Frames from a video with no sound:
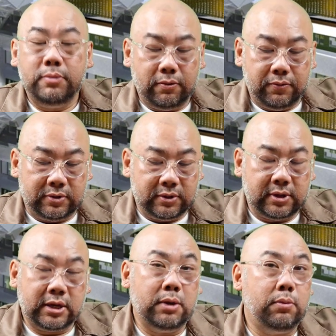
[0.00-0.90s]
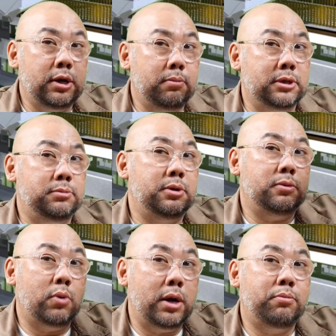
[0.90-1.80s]
If he's the second one, he must be the
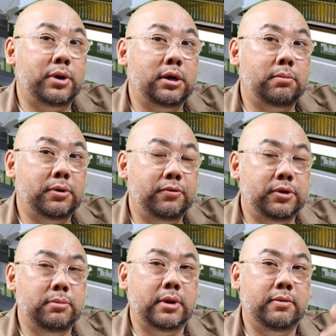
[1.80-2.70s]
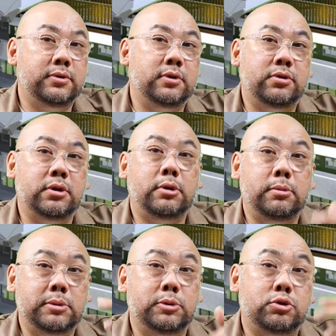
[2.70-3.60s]
1 brother above him. And if he's the third one,
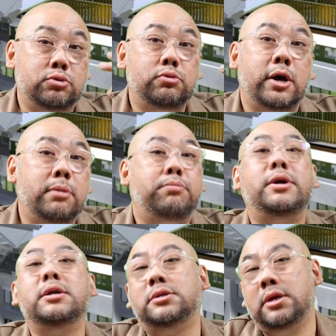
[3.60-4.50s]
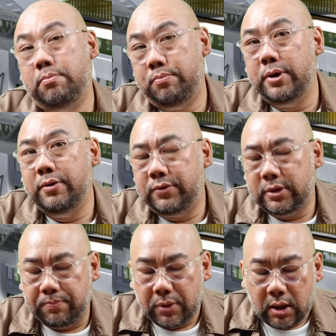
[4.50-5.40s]
it must be 2 other brothers above
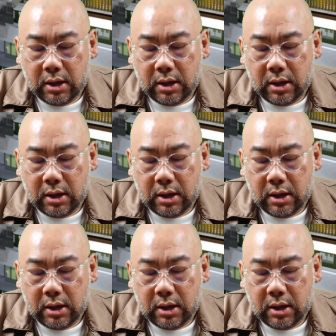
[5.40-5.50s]
him.